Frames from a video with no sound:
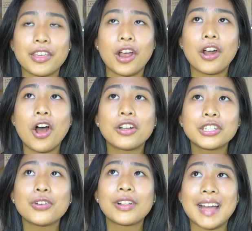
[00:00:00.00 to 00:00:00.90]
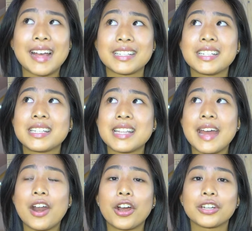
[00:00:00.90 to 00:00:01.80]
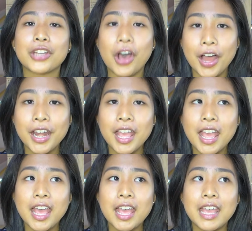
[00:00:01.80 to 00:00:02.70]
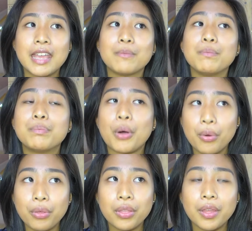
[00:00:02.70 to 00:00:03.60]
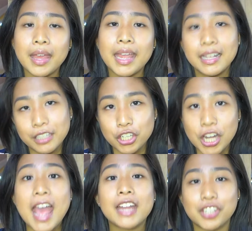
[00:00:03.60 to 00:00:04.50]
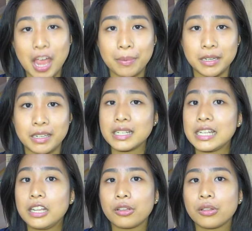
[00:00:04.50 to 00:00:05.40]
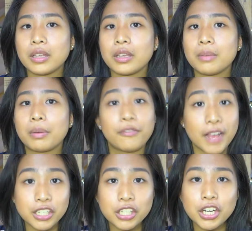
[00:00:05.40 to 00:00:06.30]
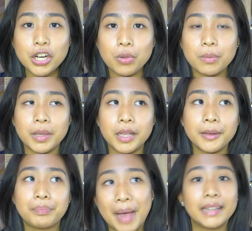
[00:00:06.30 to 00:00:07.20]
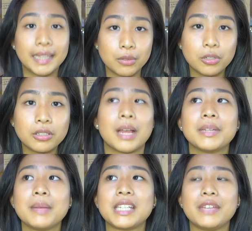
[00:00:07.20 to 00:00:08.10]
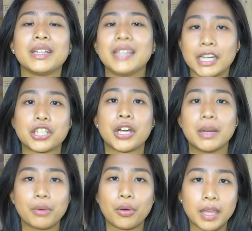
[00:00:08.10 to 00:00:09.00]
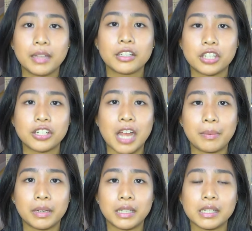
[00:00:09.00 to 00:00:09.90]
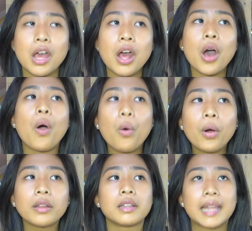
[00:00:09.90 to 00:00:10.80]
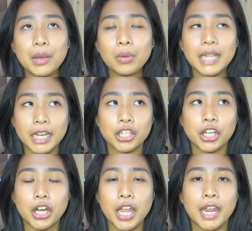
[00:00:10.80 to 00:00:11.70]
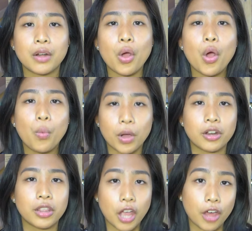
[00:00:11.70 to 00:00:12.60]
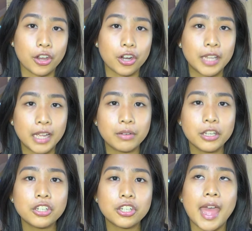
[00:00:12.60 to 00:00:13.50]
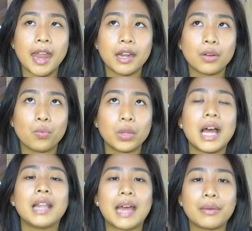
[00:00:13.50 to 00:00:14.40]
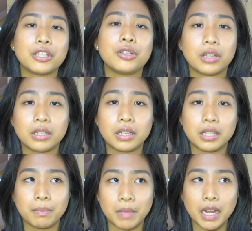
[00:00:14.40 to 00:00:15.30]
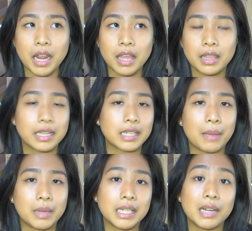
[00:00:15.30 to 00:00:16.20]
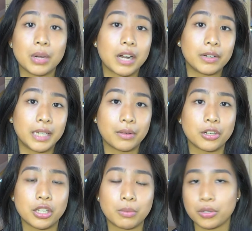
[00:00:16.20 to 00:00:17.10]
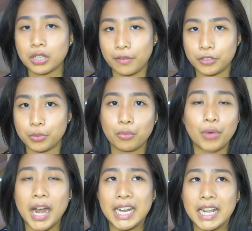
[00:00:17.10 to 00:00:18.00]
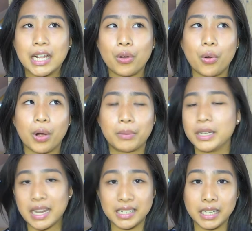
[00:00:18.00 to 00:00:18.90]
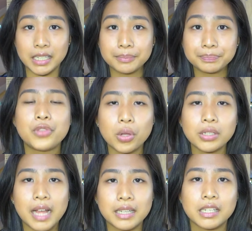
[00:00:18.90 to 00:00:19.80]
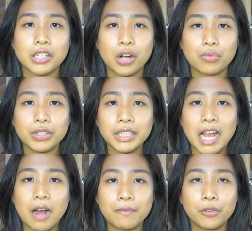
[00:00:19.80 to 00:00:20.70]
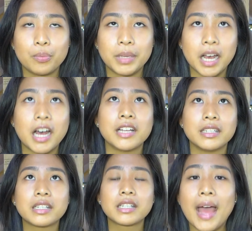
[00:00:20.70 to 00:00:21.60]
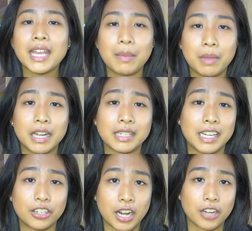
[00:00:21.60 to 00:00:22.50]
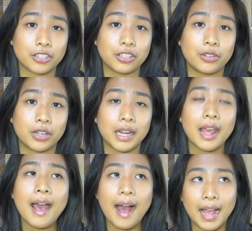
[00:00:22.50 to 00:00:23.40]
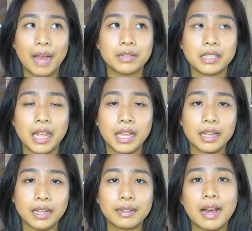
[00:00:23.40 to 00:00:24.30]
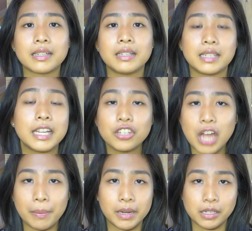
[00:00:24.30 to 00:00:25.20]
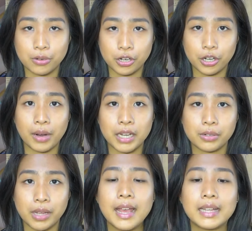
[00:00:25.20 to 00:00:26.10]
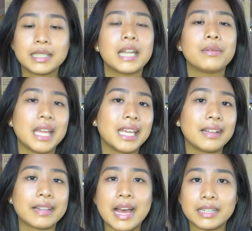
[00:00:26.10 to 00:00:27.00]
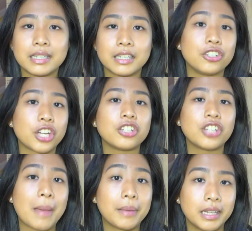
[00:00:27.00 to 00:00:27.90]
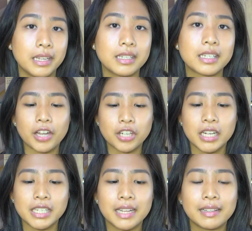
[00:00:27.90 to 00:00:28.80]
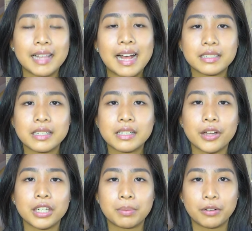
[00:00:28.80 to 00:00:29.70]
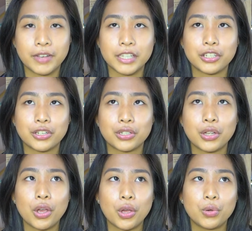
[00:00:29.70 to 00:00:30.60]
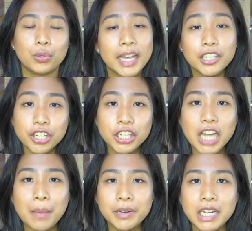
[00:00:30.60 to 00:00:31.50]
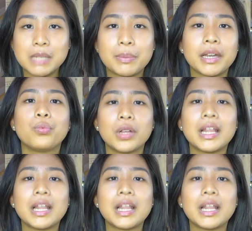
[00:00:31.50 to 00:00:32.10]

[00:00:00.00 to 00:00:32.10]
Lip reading: there are also classes that are taught in both English and Japanese. Either the professor will be bilingual, sometimes they even lecture in both English and Japanese, or they will lecture in one or the other language and will allow the students to submit the assignments in whatever language they're most comfortable writing or presenting it. Those classes are really helpful because I came in as an international student. I have to take classes in Japanese in order to graduate. Instead of taking classes in just Japanese, I try to take classes under professors who lecture in Japanese but will